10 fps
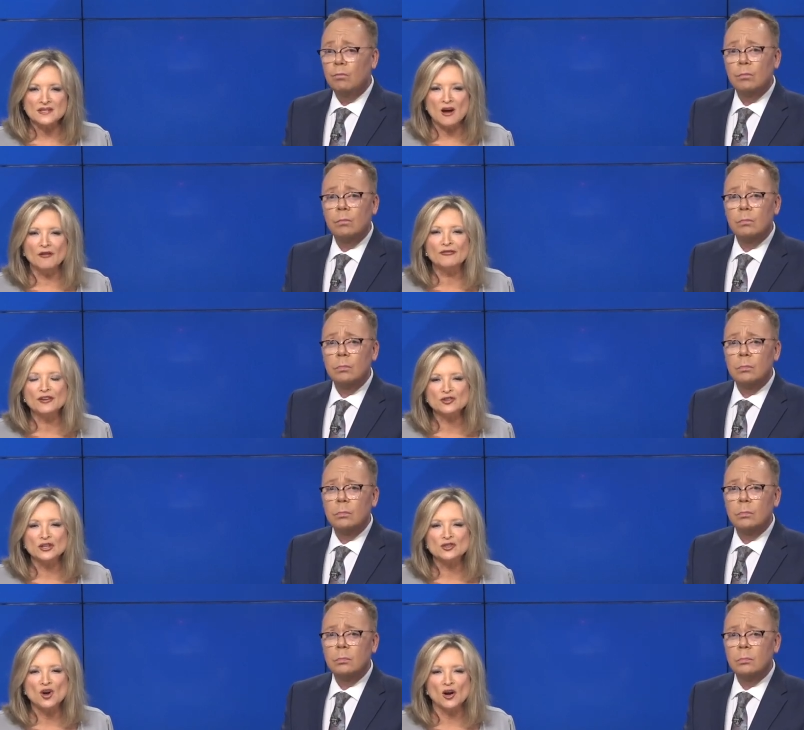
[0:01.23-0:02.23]
Speaker 1: now
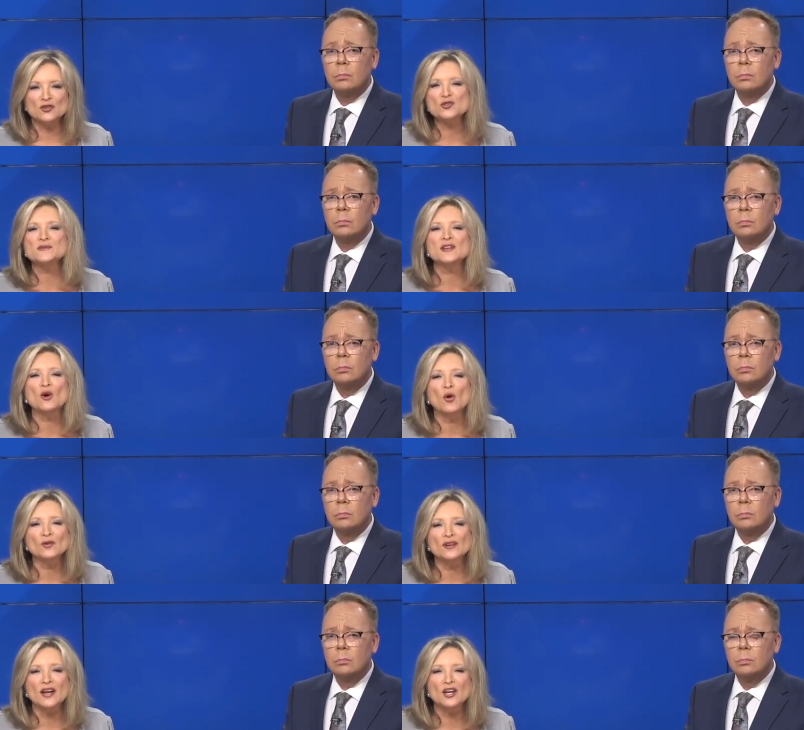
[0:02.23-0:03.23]
officially charged. She was in
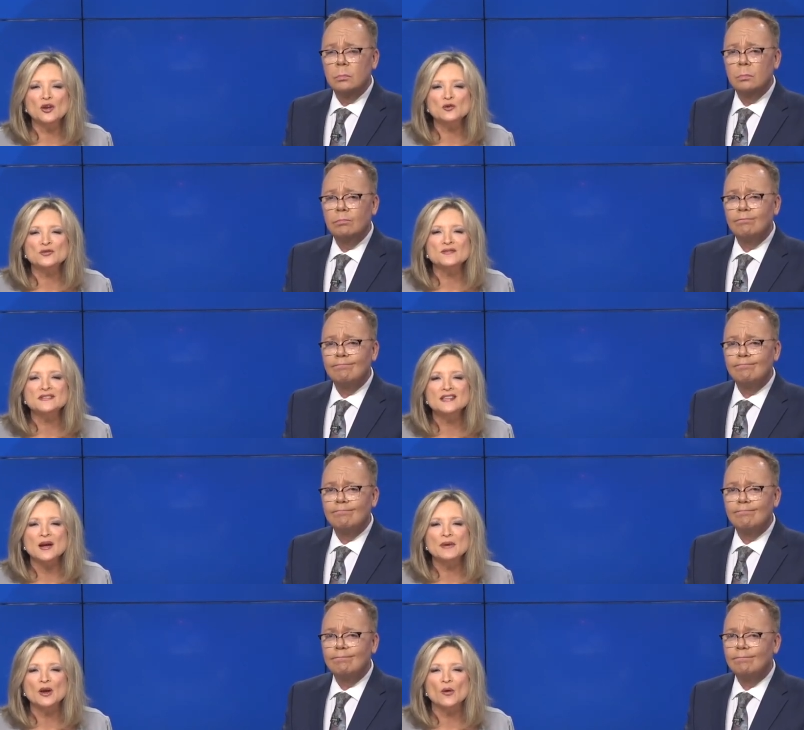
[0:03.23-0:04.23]
court today accused of
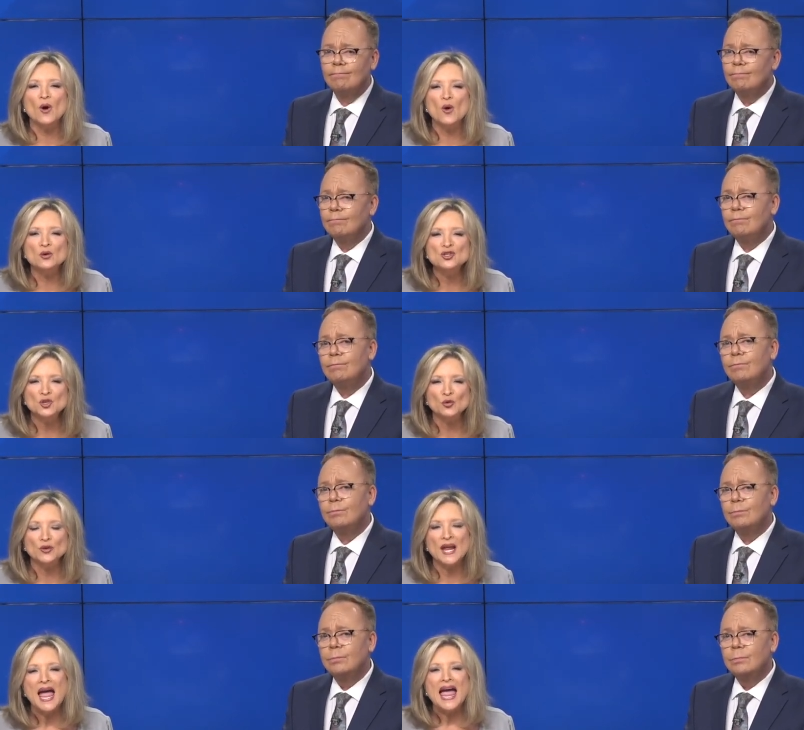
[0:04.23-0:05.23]
stabbing her own
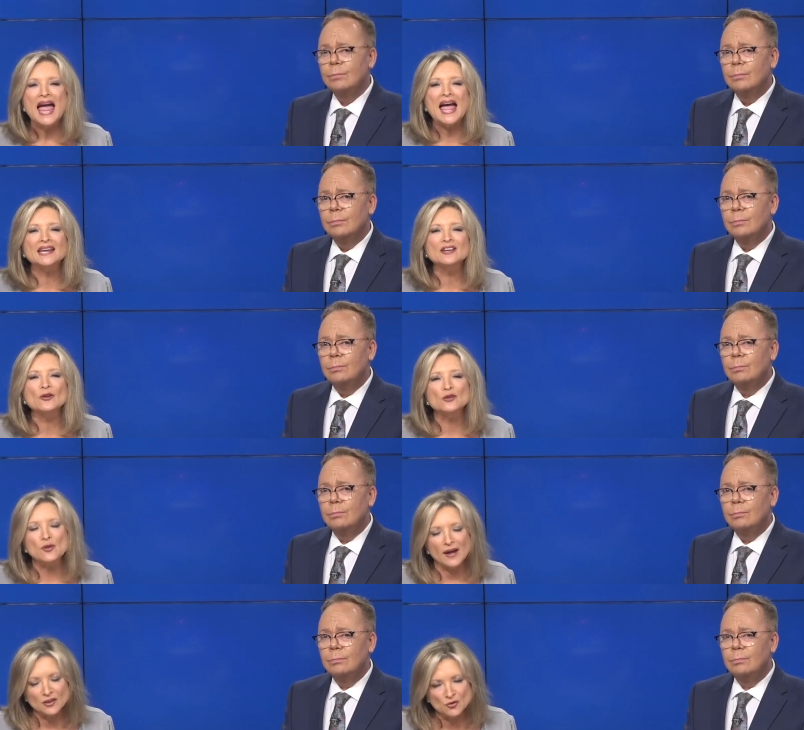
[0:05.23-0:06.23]
children and nearly
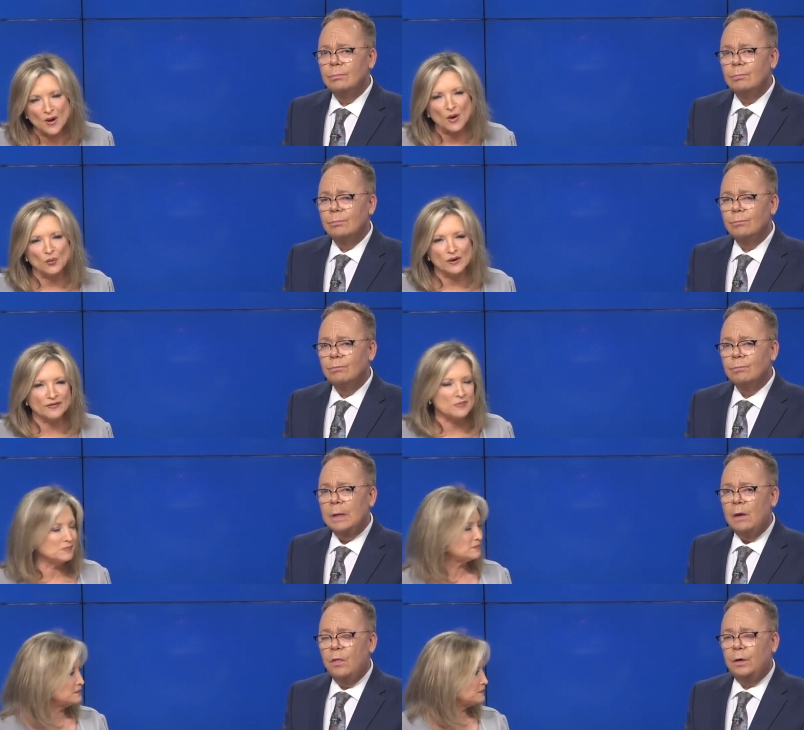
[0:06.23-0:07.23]
trying to drown one of them.
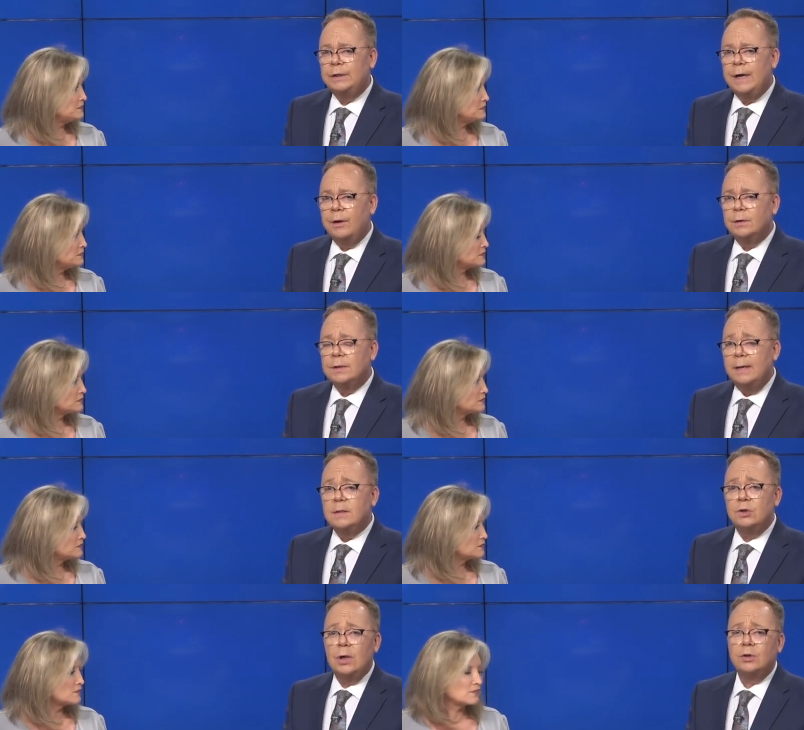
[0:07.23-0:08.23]
Speaker 2: 13 On Your Side's
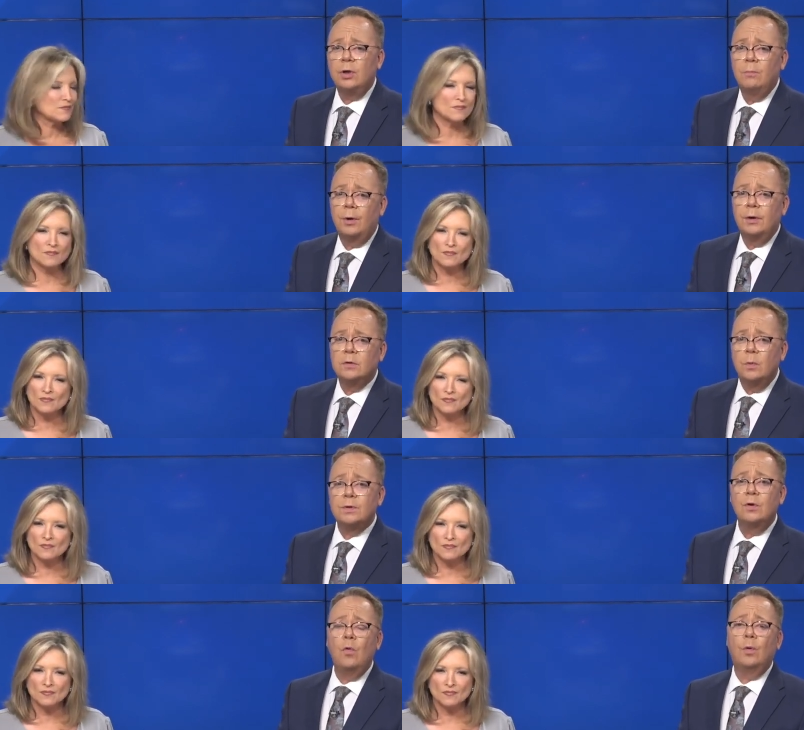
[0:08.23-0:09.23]
Josh Albertus was
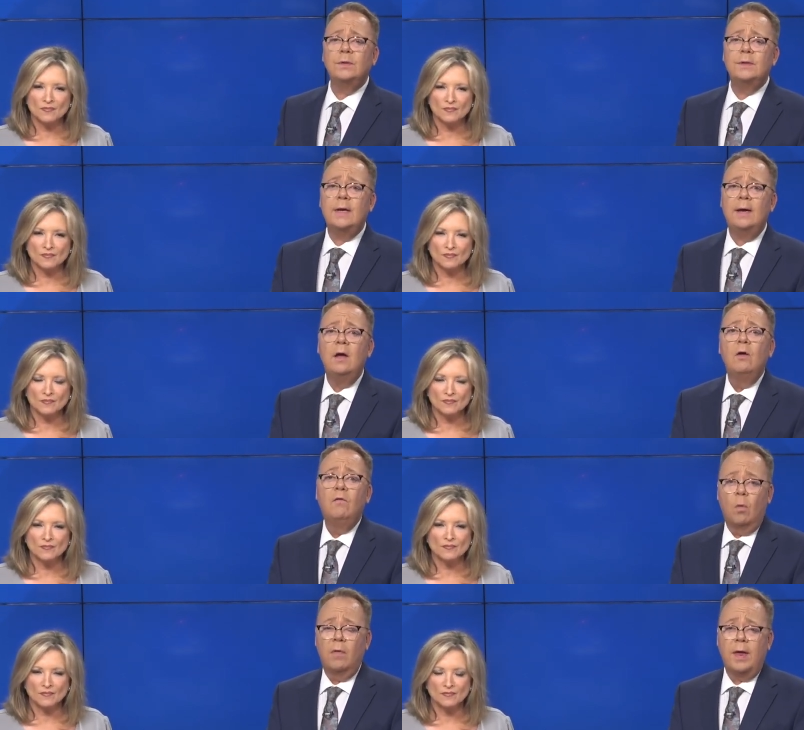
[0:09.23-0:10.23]
in court today
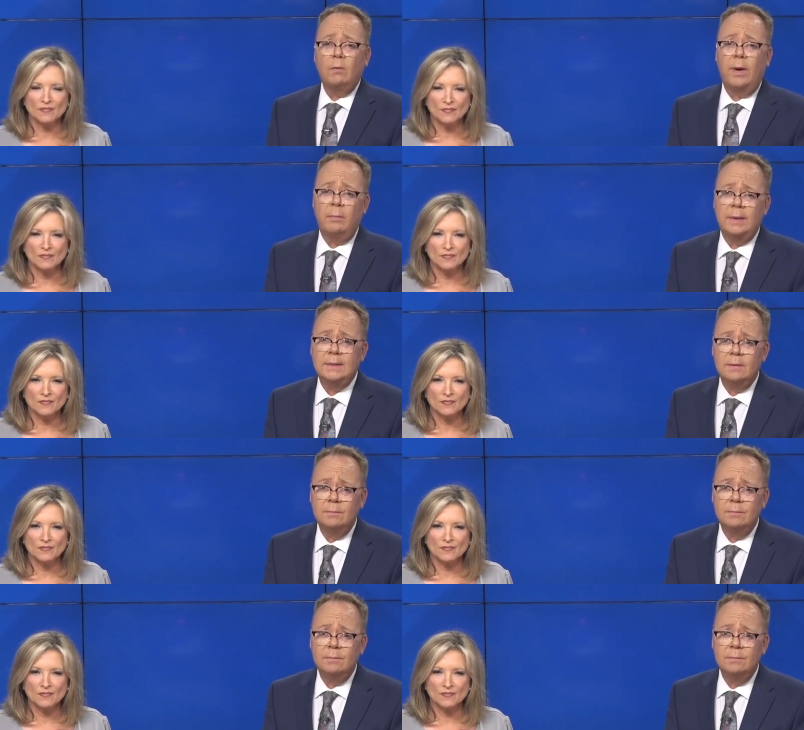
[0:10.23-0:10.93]
for that arraignment.